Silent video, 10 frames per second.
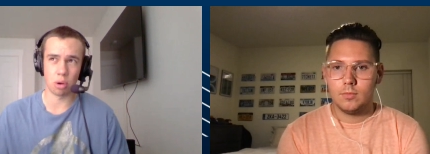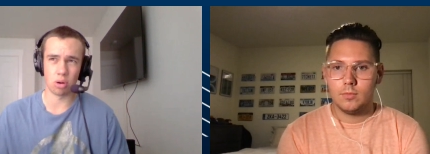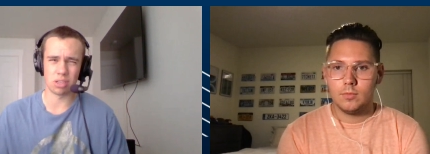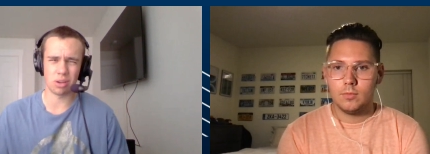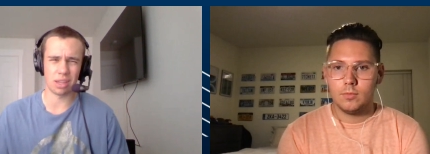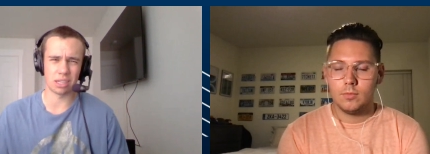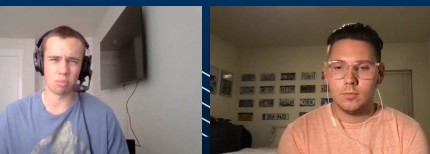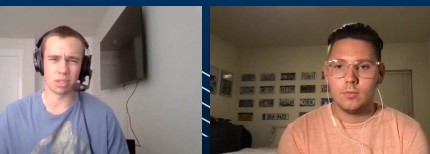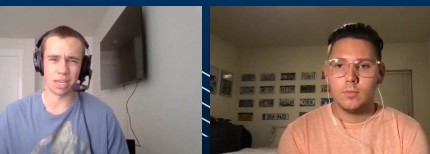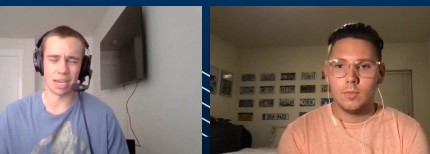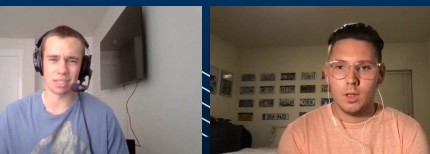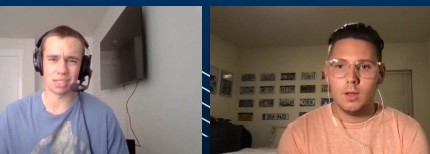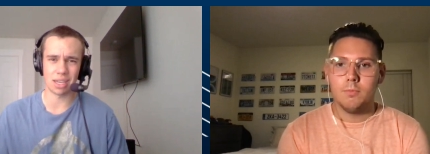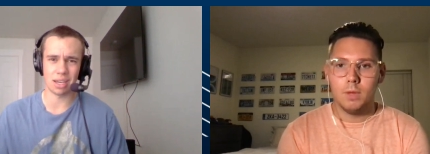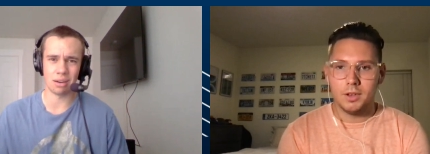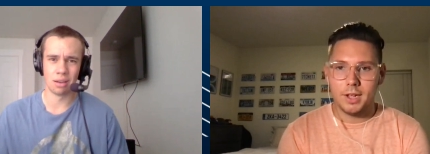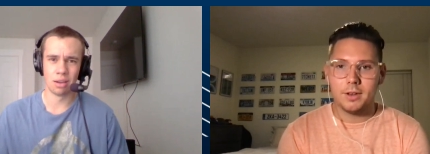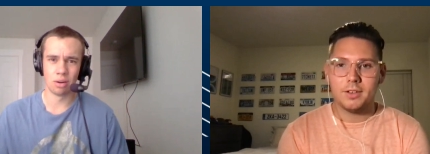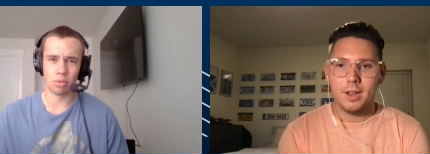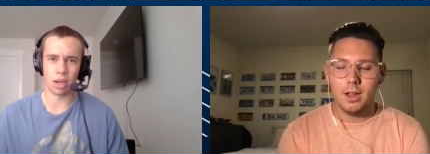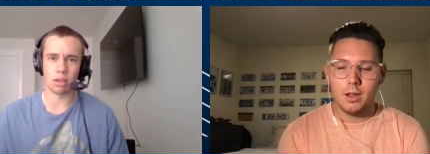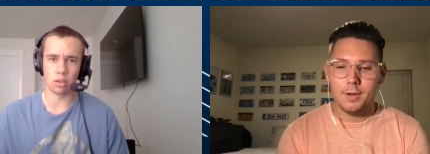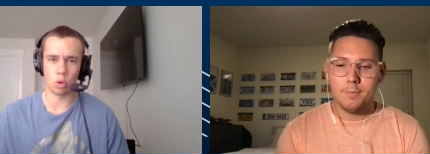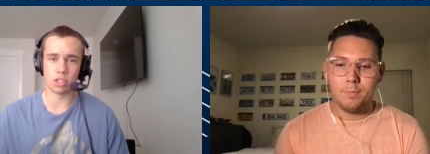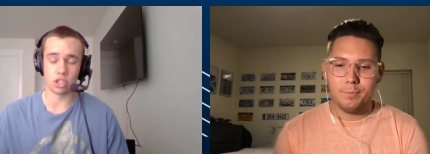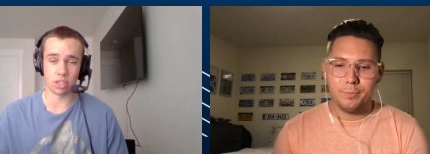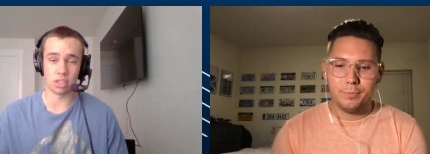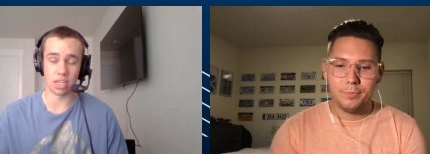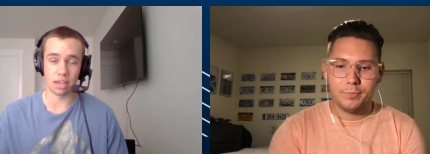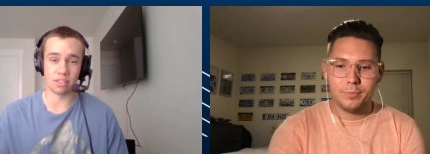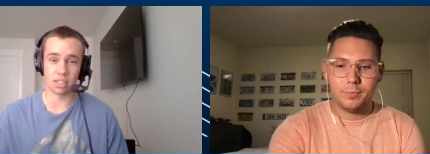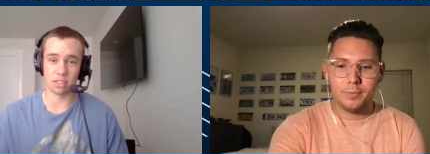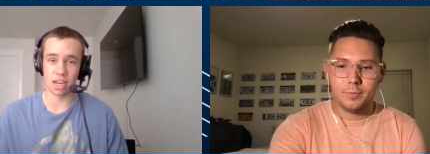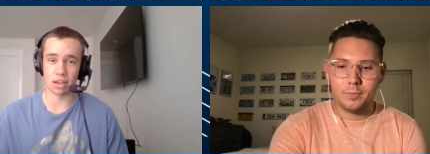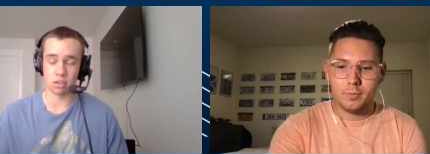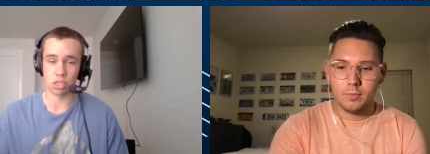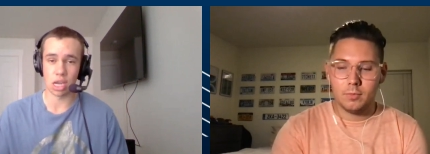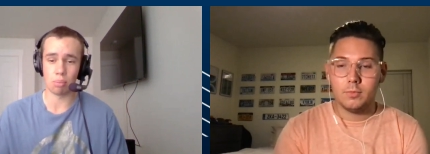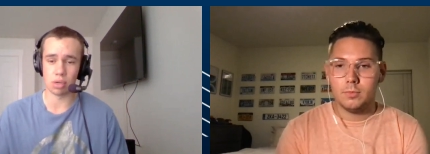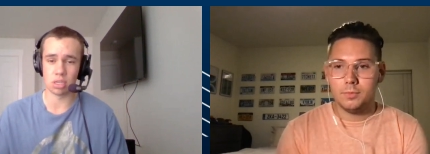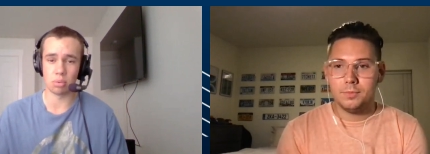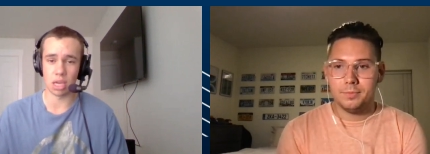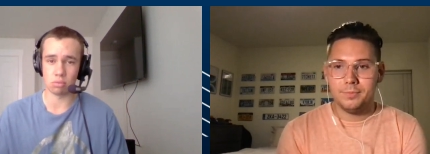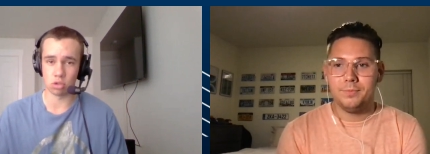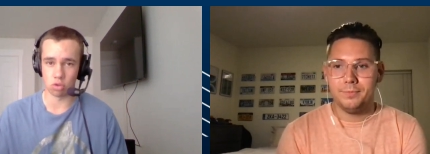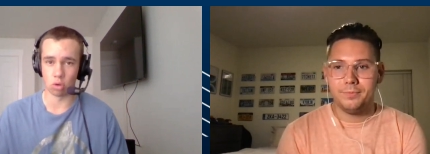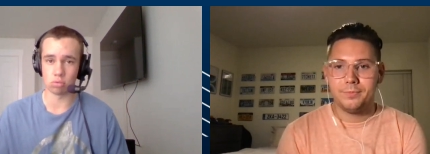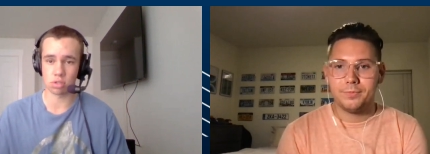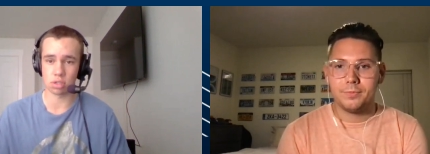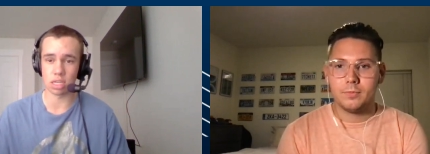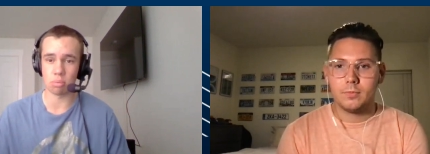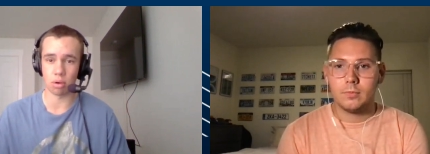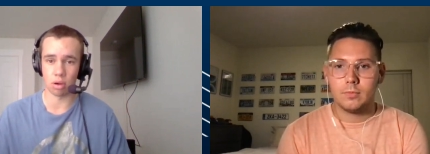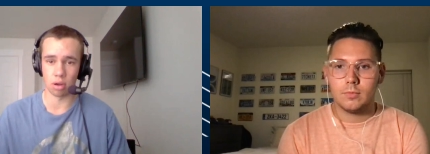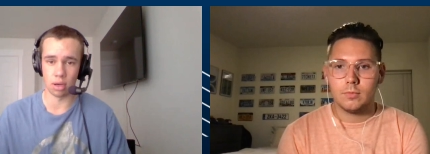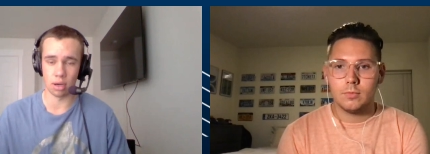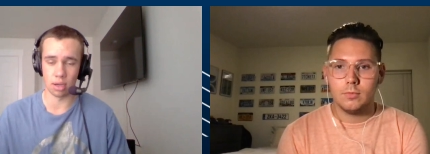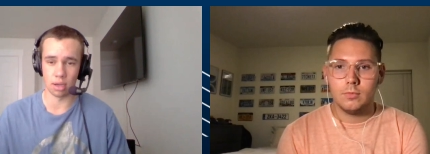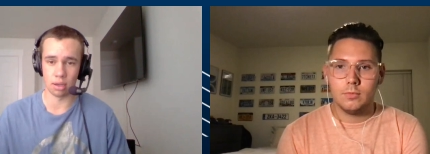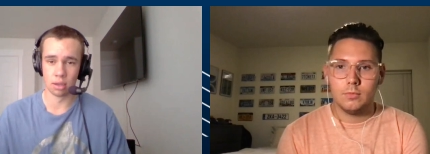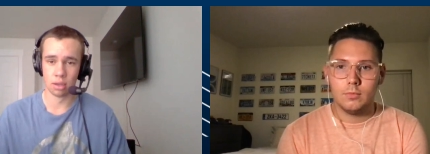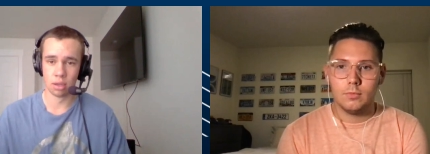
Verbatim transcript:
Speaker 1: opponent too. I think it's Montana State. Montana State, yeah. Who was just in the FCS national championship game. So don't sleep on uh,